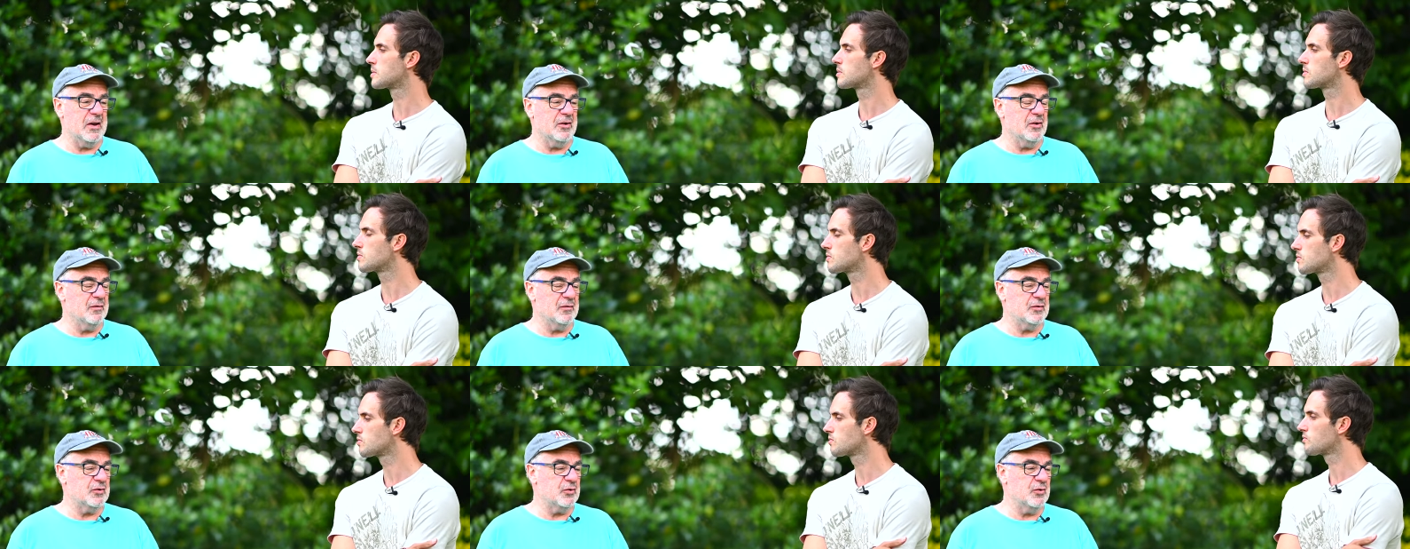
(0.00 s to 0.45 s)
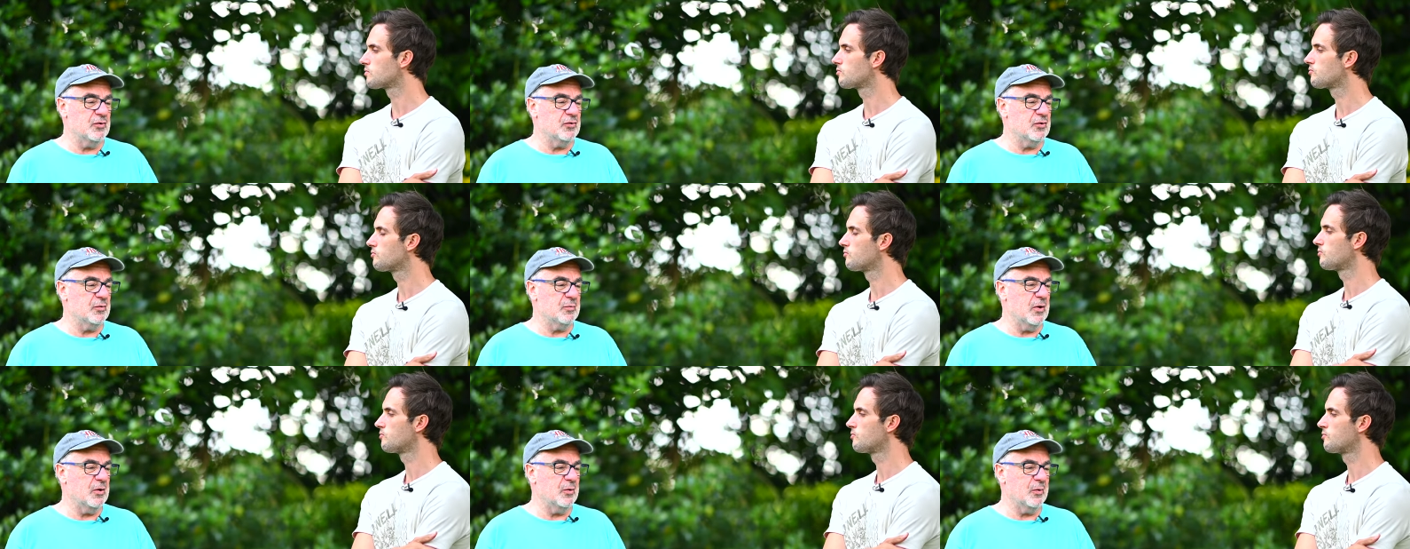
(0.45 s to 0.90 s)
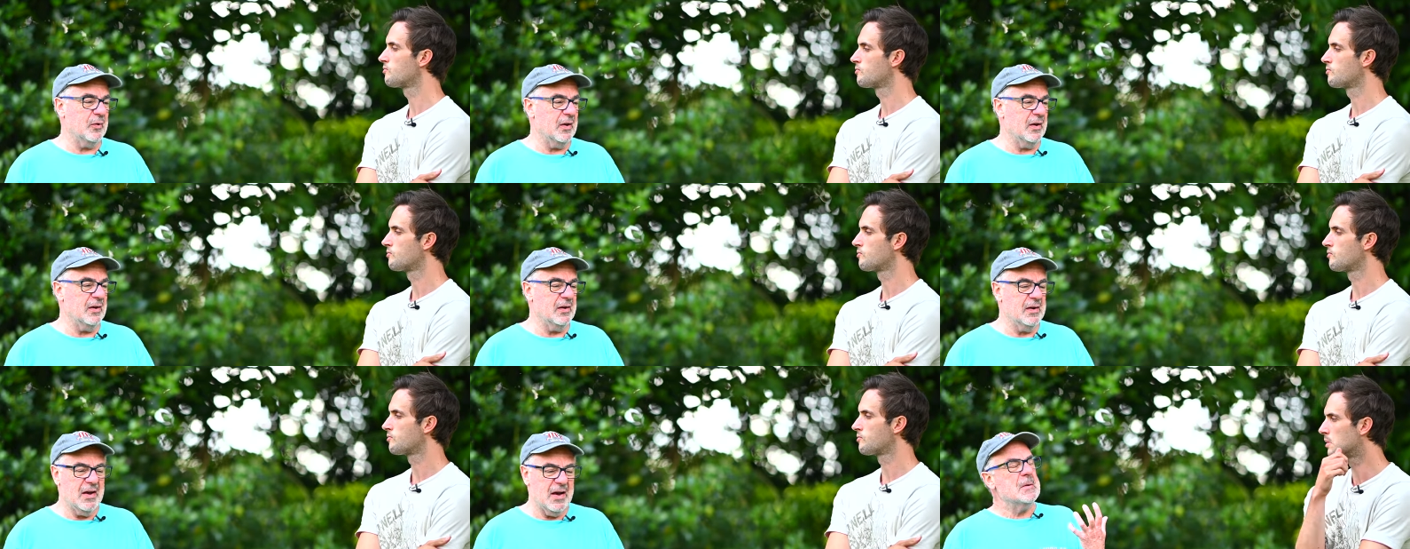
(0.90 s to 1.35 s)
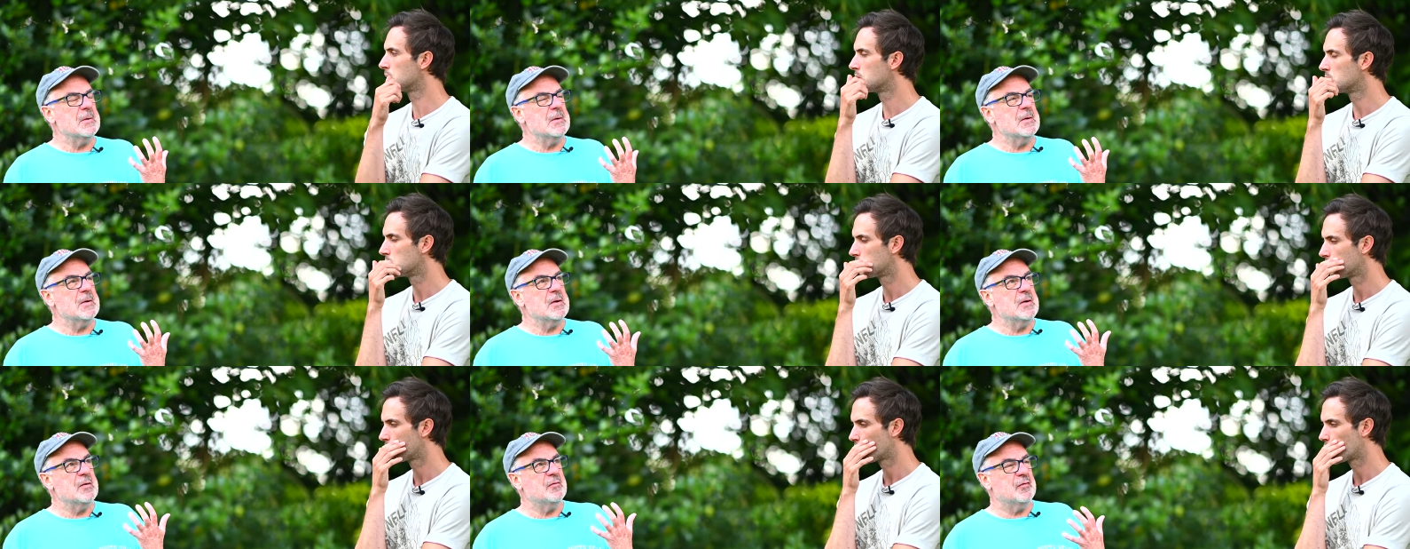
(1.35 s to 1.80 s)
Speaker 1: getting on for 200 mil with it.
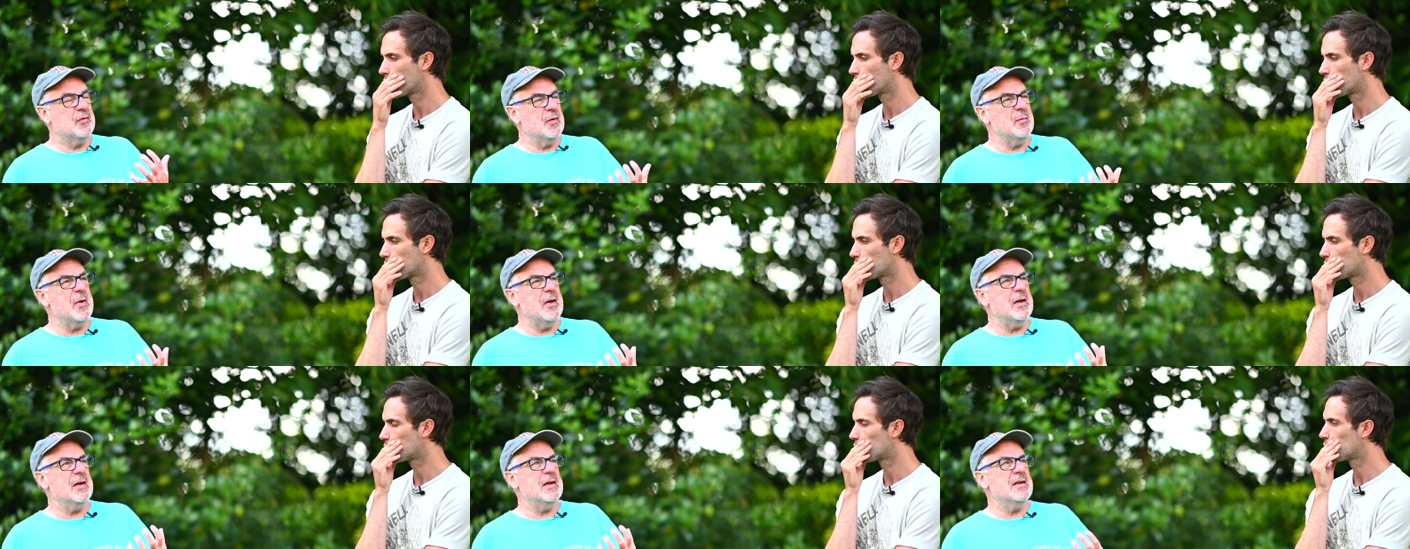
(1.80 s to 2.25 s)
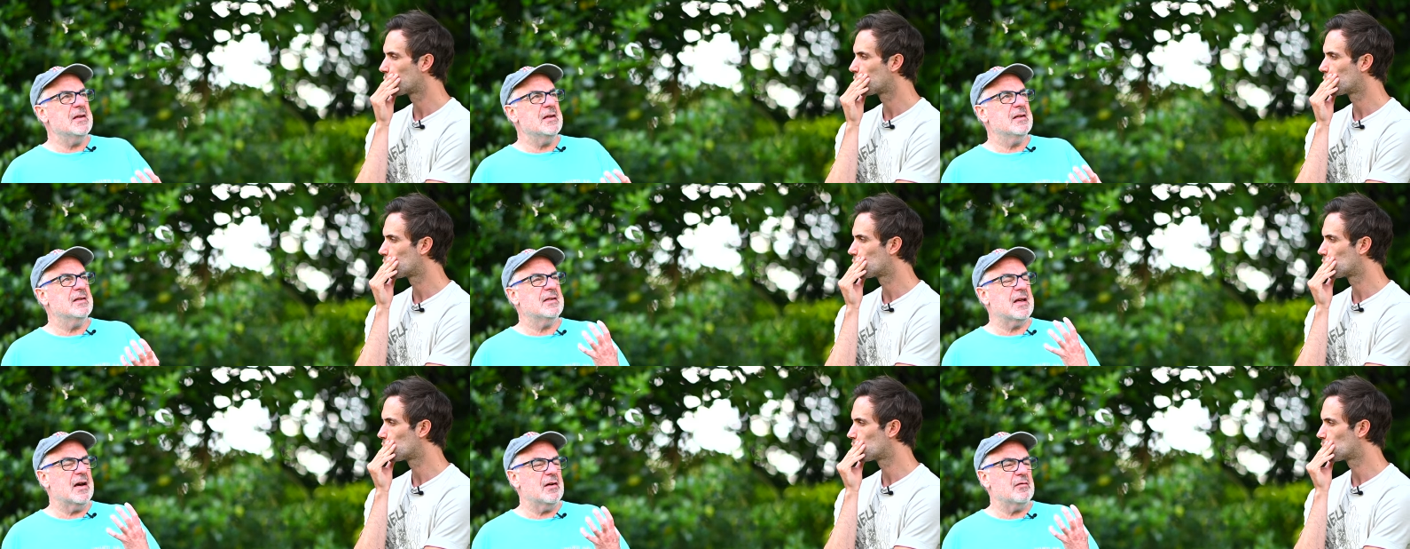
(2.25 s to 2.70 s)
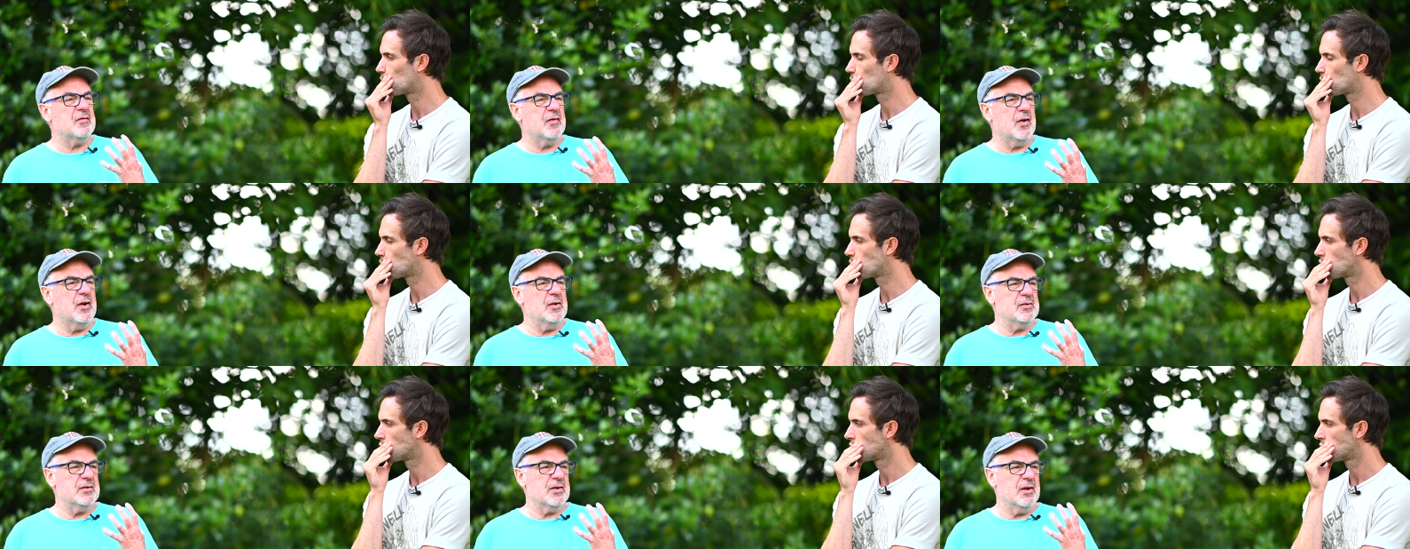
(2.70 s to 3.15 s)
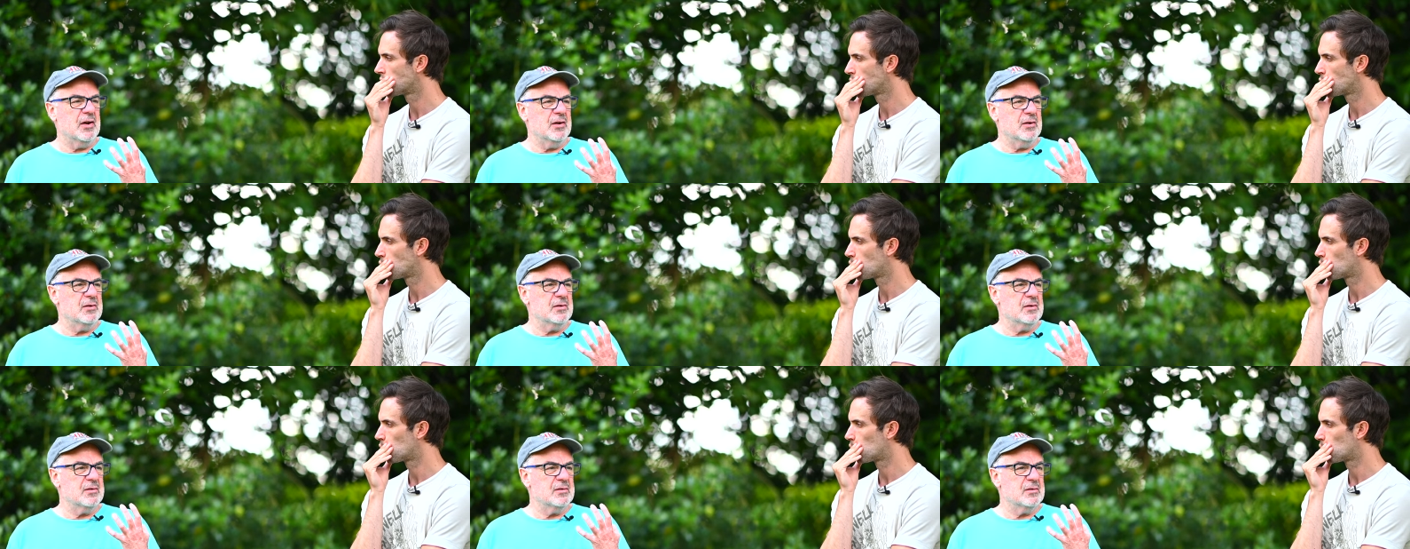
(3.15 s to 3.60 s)
For me, that
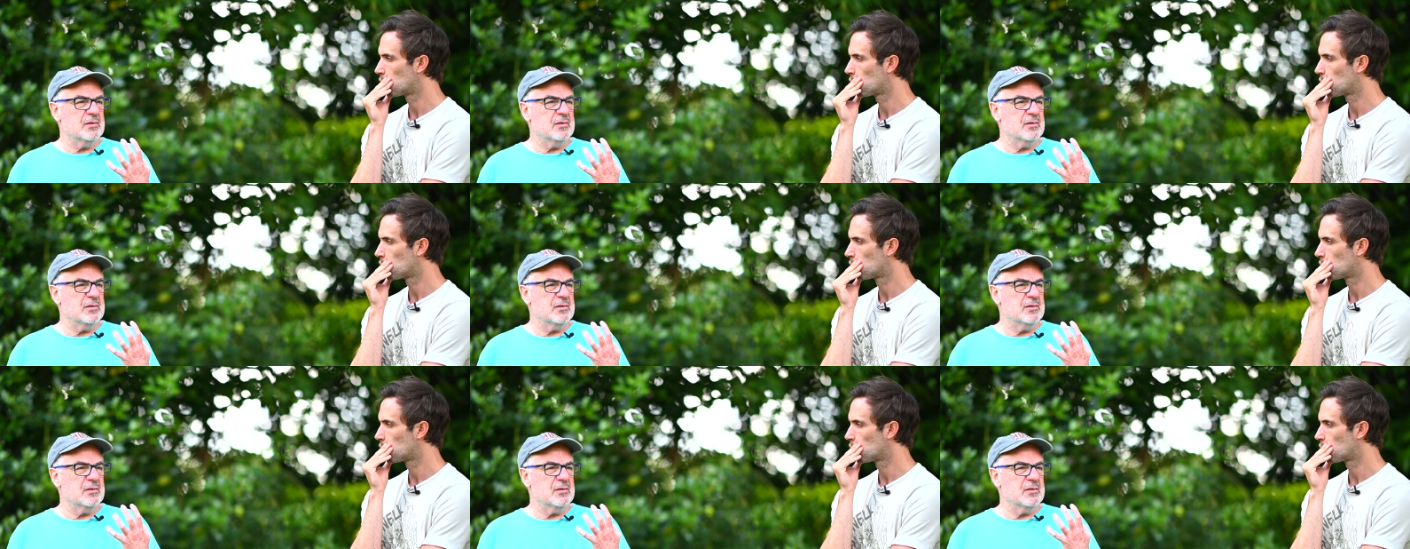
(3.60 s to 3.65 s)
photo